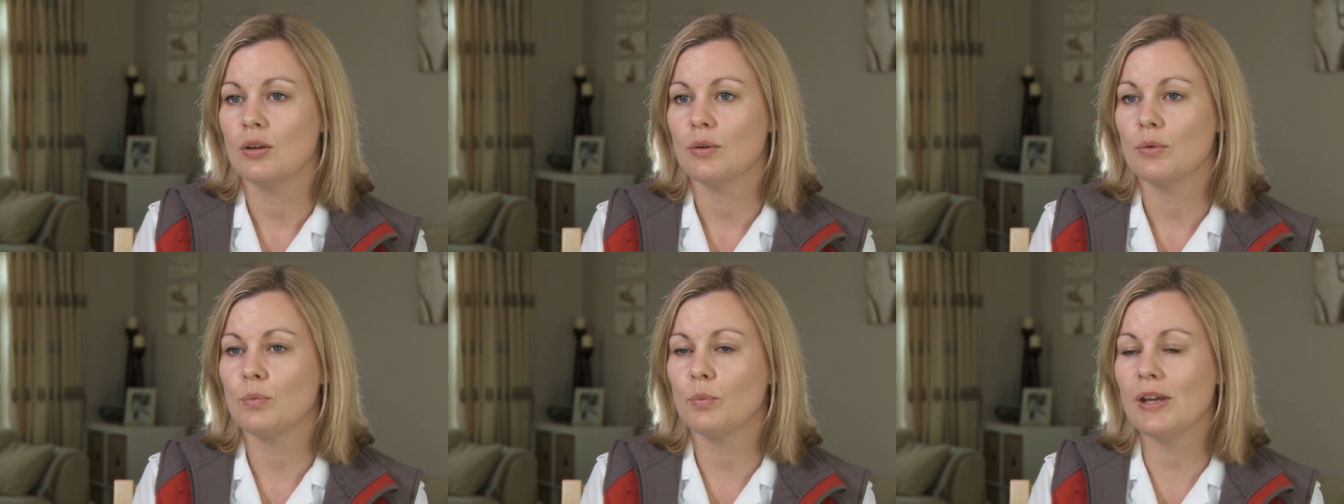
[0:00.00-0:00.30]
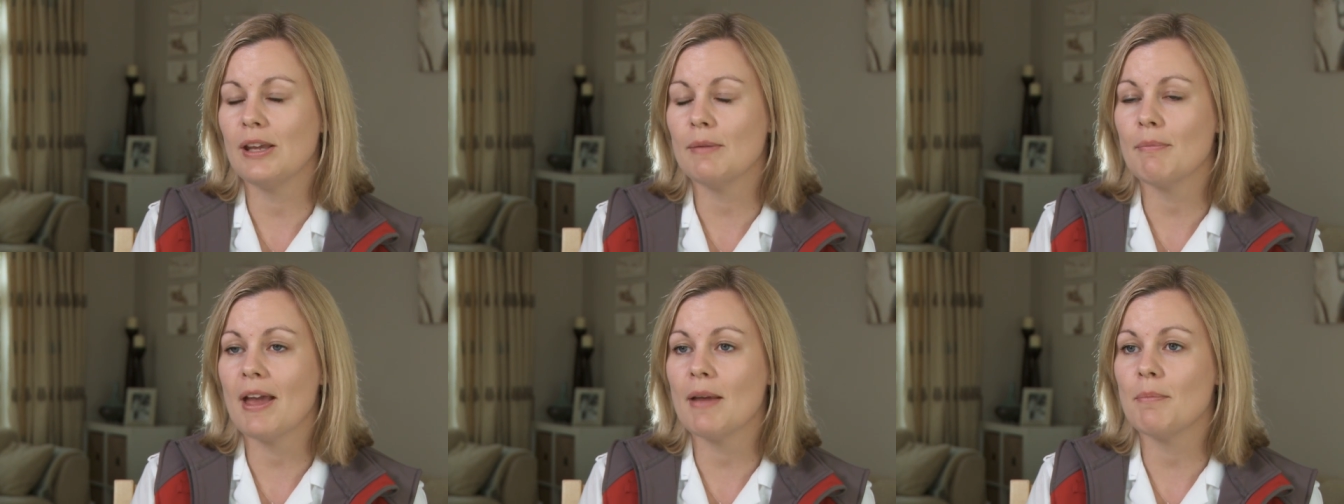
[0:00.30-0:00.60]

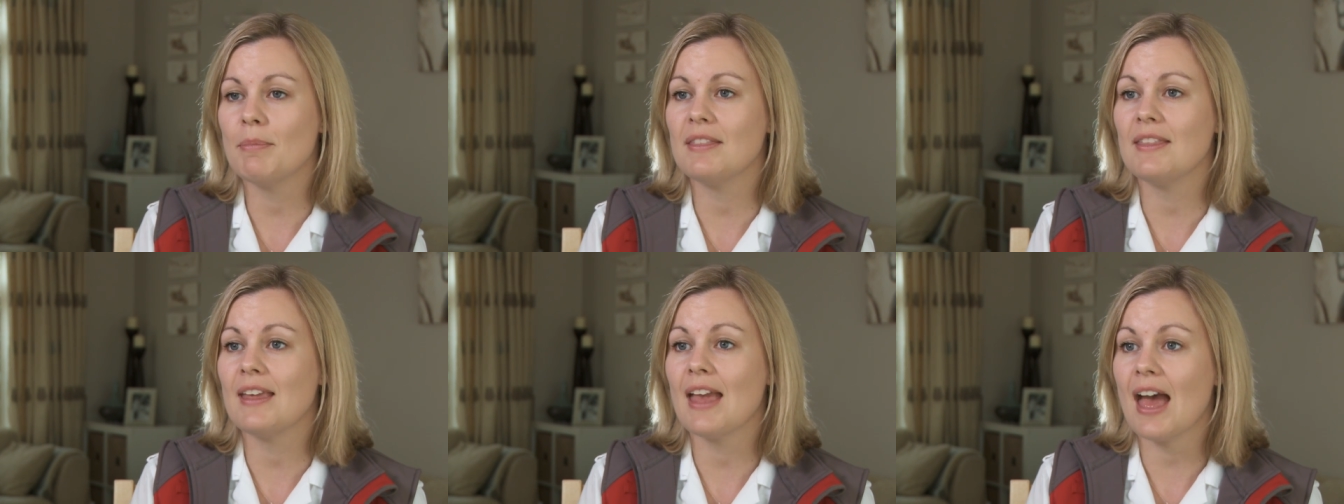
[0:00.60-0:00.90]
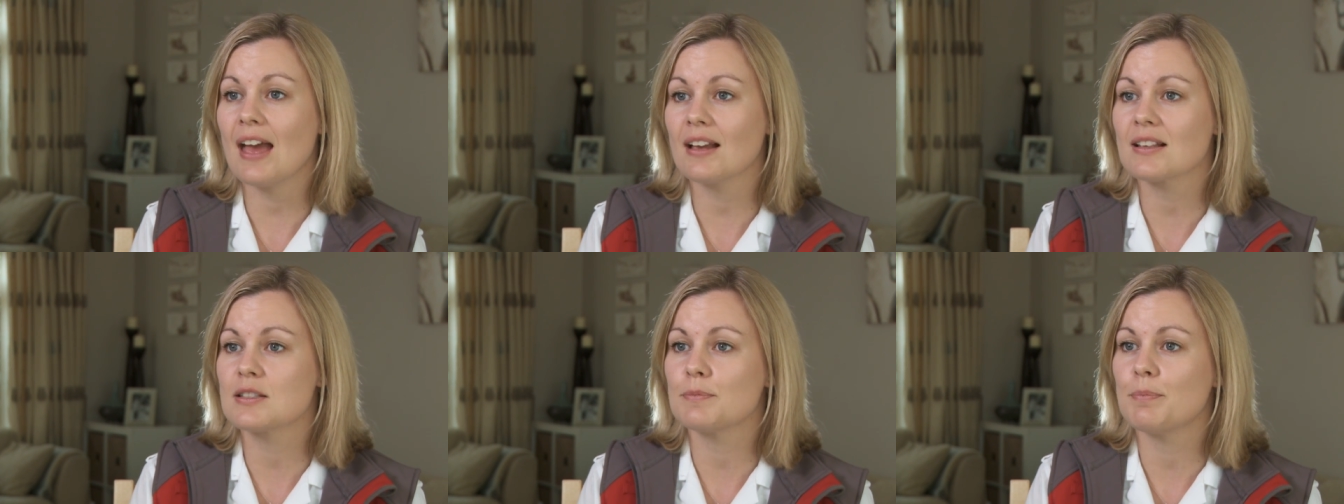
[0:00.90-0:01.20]
We may be the
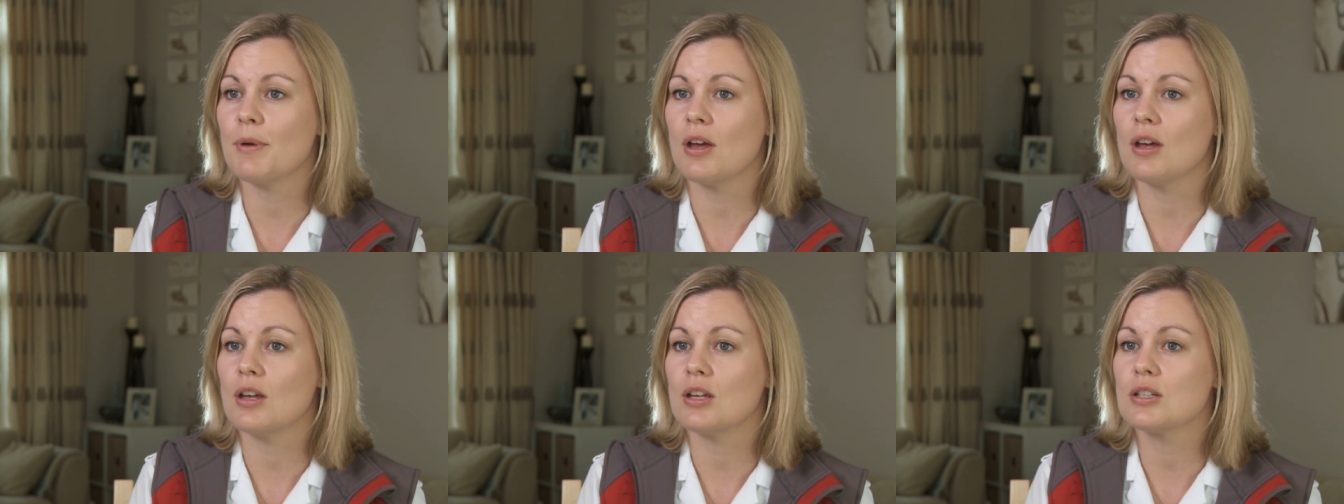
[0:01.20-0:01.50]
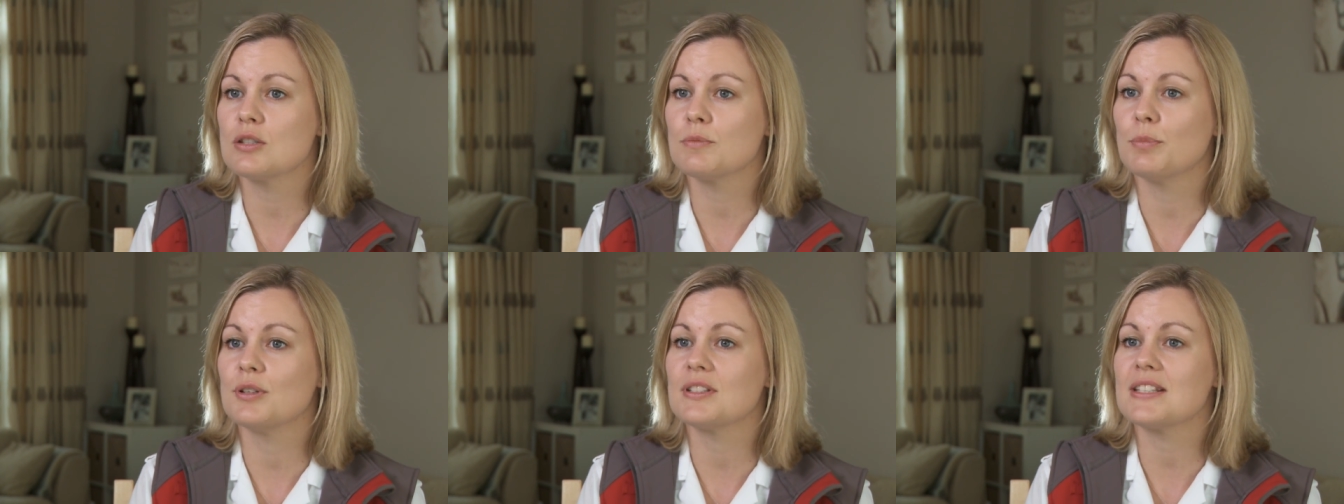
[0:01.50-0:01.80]

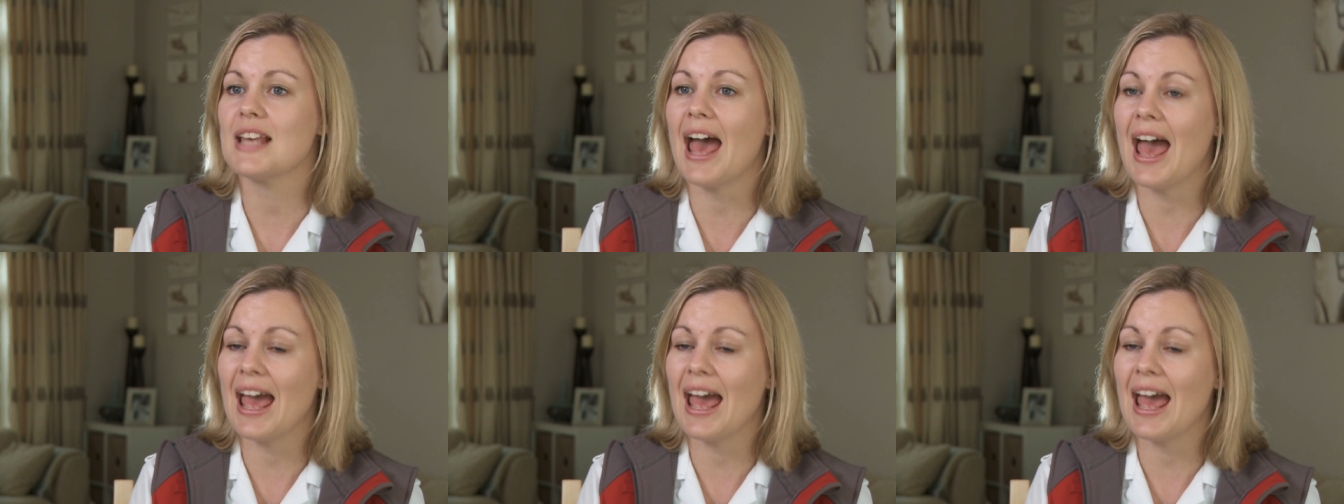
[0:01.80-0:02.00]
experts, but